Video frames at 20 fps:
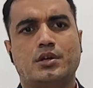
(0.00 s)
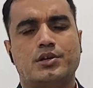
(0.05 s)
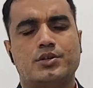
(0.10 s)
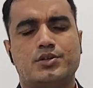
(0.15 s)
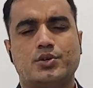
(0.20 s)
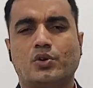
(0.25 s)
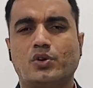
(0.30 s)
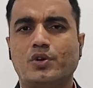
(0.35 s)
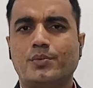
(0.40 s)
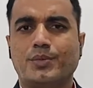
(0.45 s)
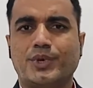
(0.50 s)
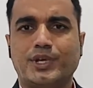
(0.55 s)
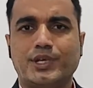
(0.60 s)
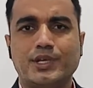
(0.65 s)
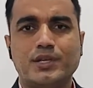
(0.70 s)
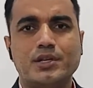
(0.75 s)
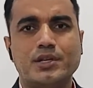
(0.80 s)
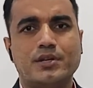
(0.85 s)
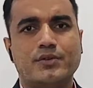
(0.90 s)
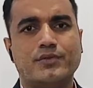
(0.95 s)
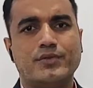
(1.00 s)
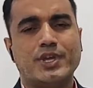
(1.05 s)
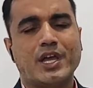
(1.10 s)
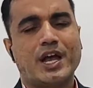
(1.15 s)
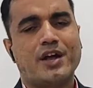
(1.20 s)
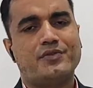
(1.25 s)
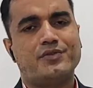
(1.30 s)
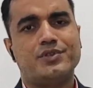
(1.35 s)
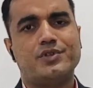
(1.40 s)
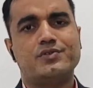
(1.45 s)
told me we
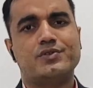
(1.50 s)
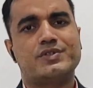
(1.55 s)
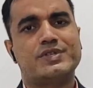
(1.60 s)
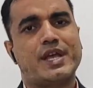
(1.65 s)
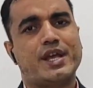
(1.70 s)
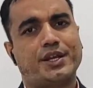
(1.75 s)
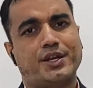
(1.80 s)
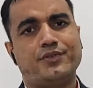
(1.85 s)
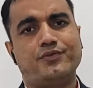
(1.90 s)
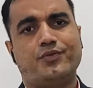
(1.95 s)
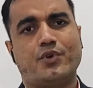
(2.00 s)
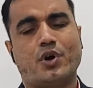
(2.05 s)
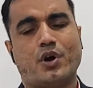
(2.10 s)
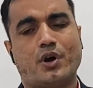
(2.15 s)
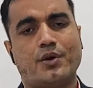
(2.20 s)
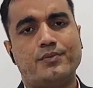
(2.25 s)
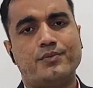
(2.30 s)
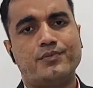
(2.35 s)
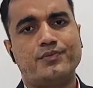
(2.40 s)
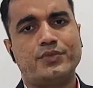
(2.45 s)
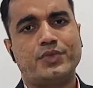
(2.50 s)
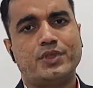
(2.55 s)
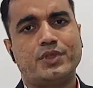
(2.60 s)
have to use second form.